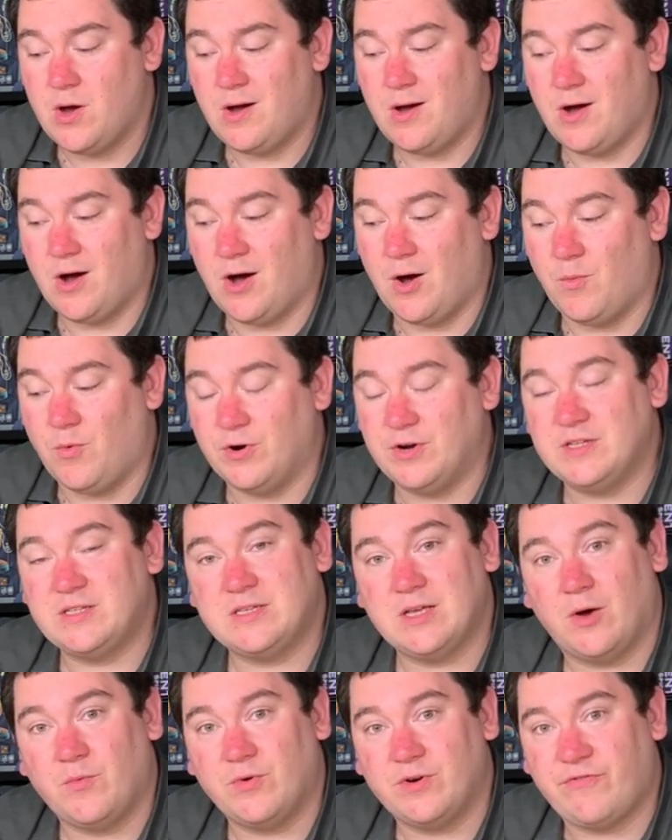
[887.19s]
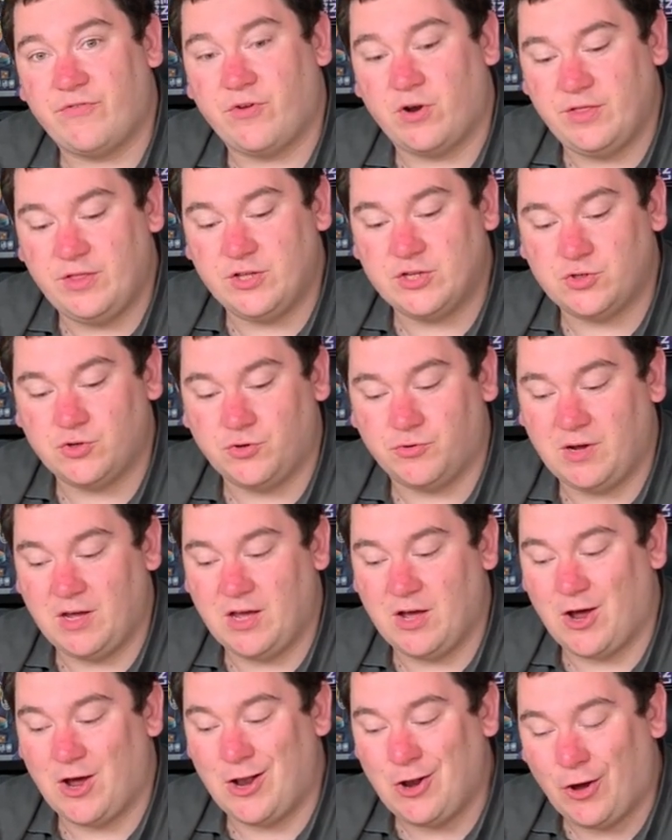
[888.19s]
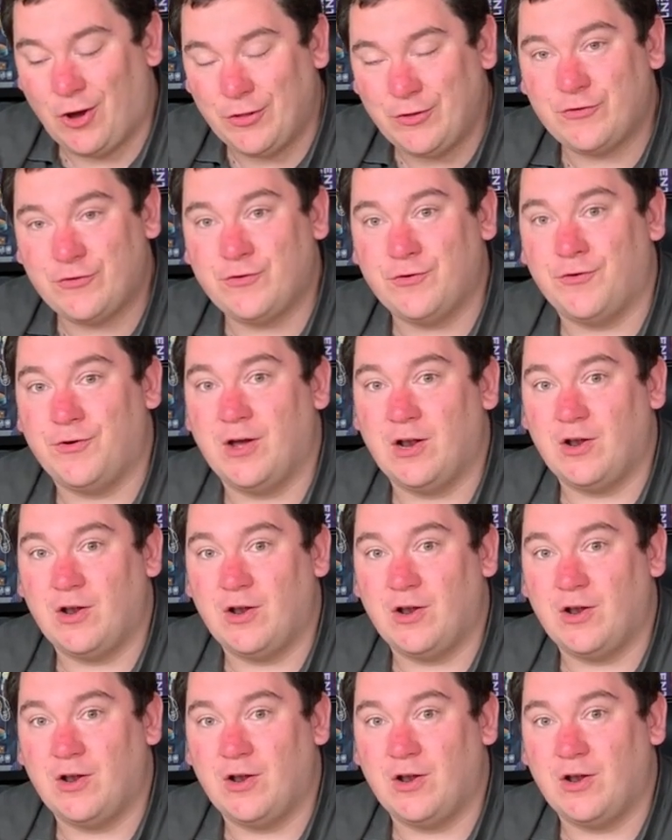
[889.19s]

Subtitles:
I want to follow the story. I like the story.